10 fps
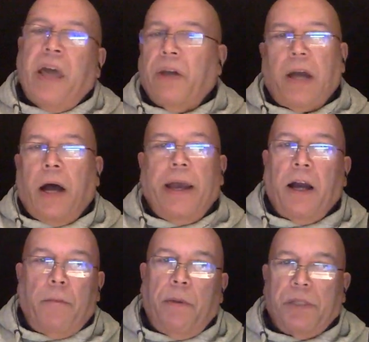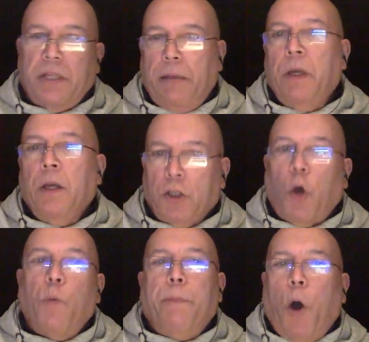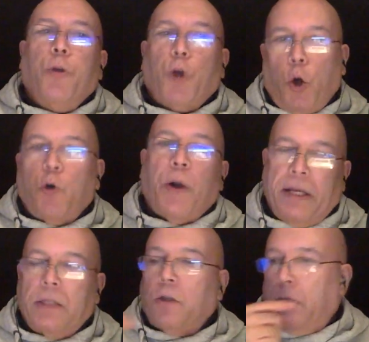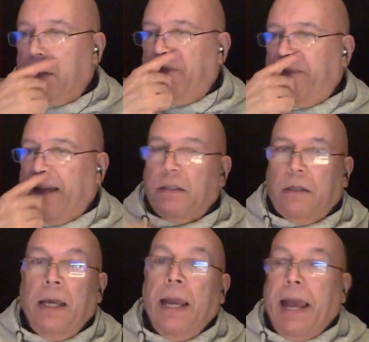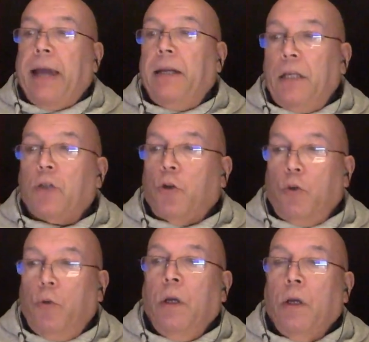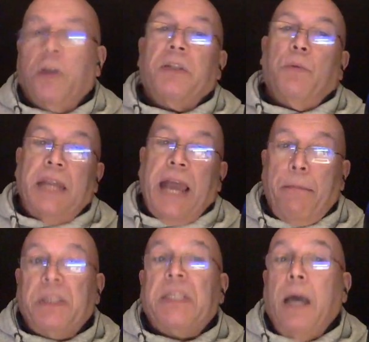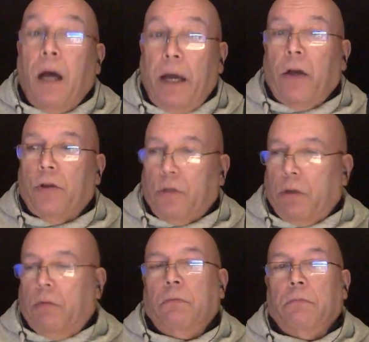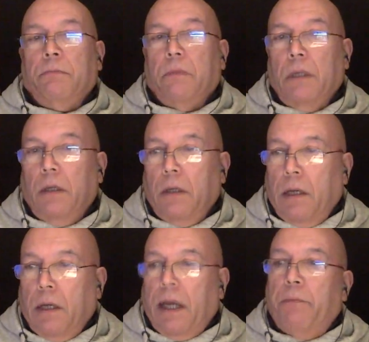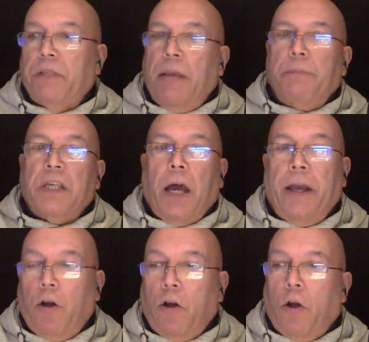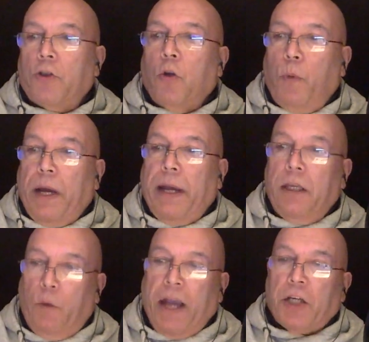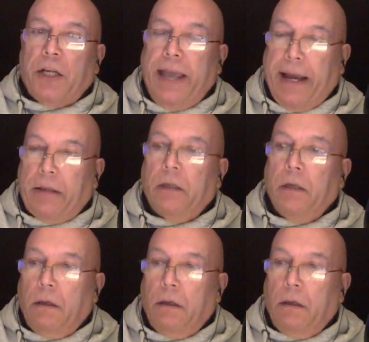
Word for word: other guy, I can't remember his name. So we both got credits on it, in fact. And it's true because it was an MCI console and it was an MCI console where you actually had